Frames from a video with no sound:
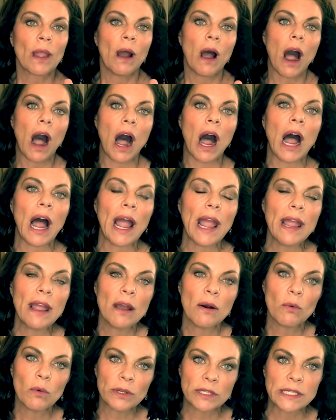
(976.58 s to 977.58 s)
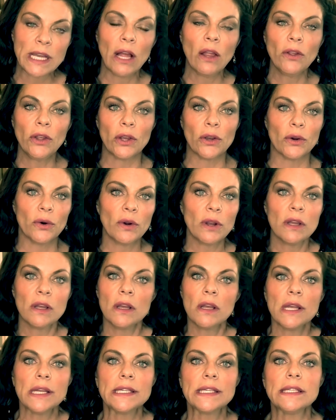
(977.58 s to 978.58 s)
I would tell you,
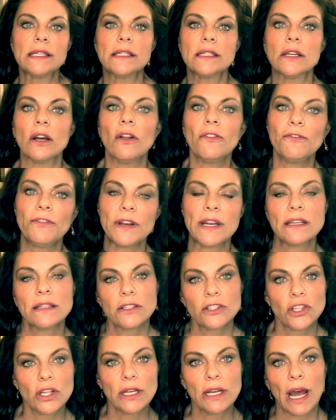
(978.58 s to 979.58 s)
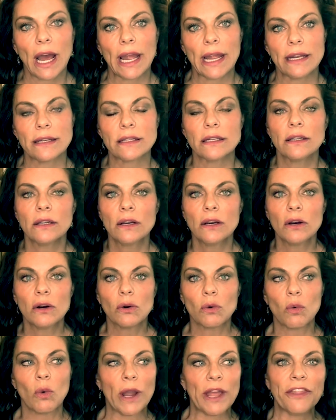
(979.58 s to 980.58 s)
still finish the night
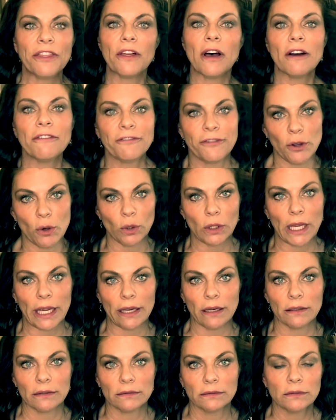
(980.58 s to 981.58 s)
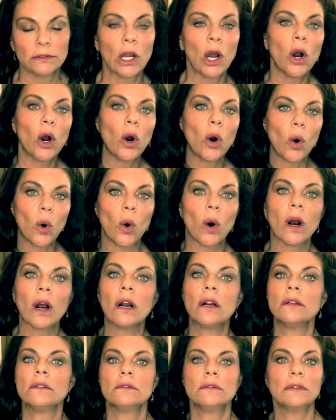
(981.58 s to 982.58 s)
with a fueling
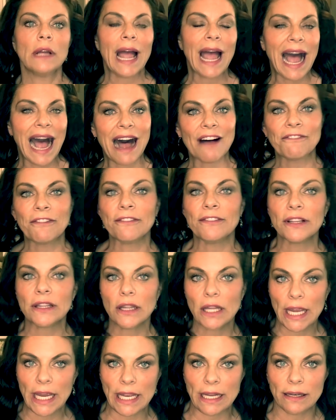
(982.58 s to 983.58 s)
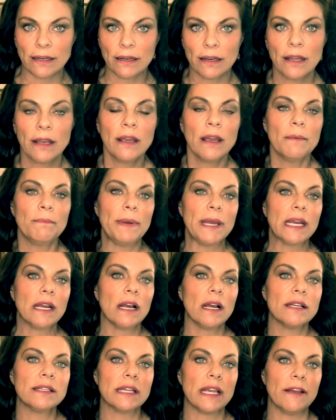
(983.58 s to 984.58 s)
or half of a lean,
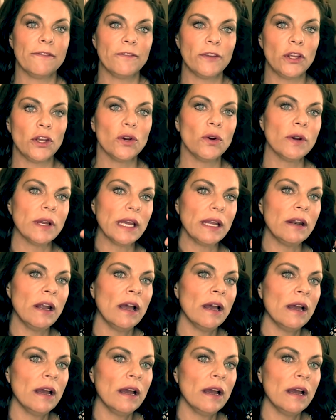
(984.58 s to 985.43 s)
because if you can